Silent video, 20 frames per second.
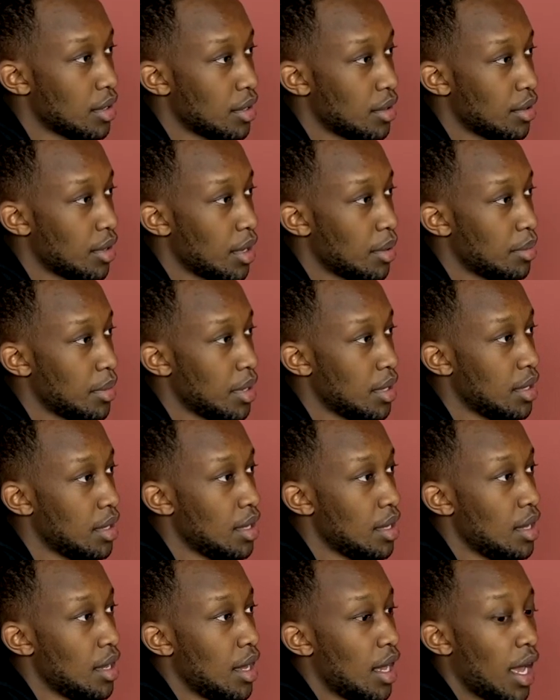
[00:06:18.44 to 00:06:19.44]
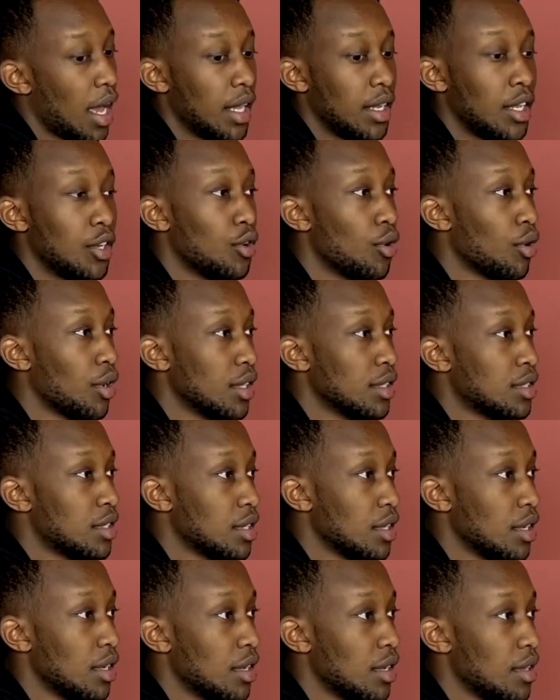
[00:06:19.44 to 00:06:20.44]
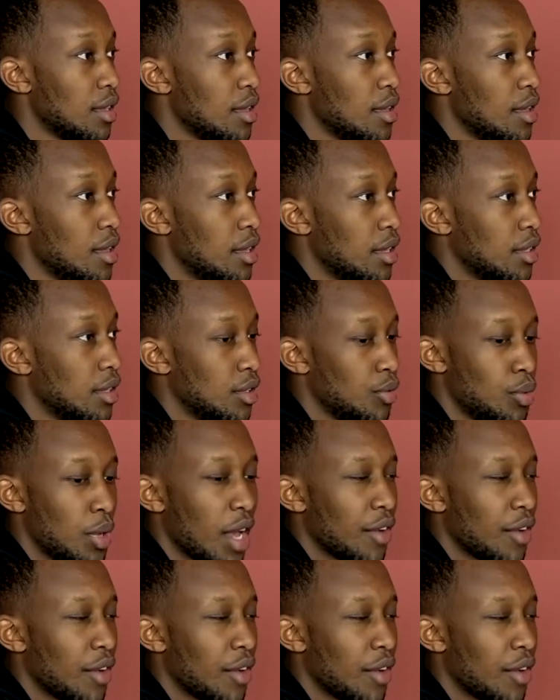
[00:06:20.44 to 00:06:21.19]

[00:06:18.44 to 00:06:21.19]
you know what I mean? And we